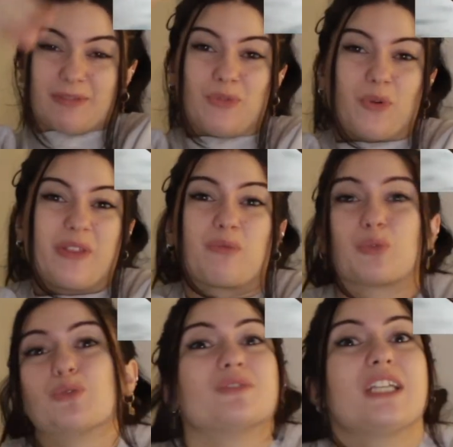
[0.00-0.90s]
before the
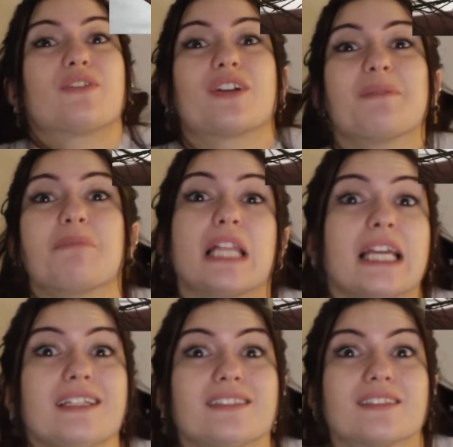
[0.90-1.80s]
rules even in
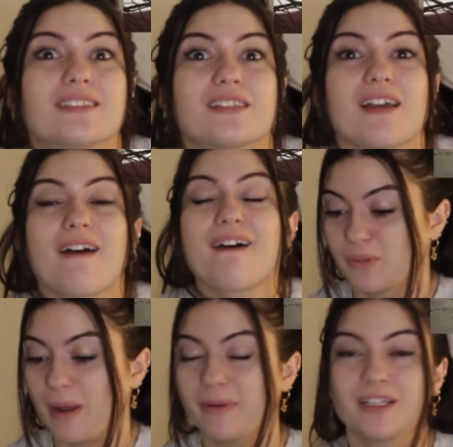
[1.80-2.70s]
place? They're
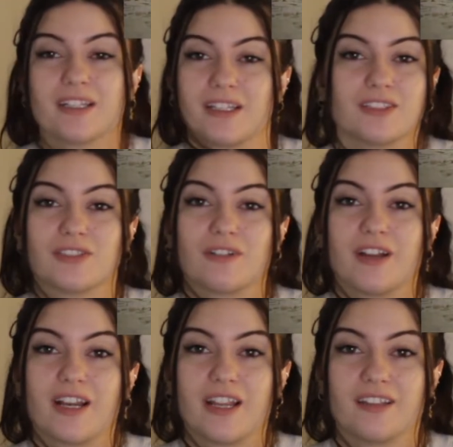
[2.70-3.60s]
probably gonna kiss
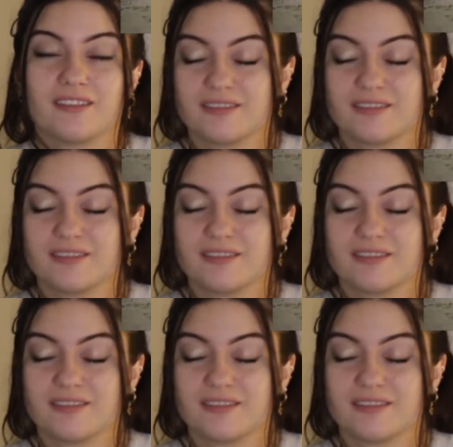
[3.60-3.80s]
already.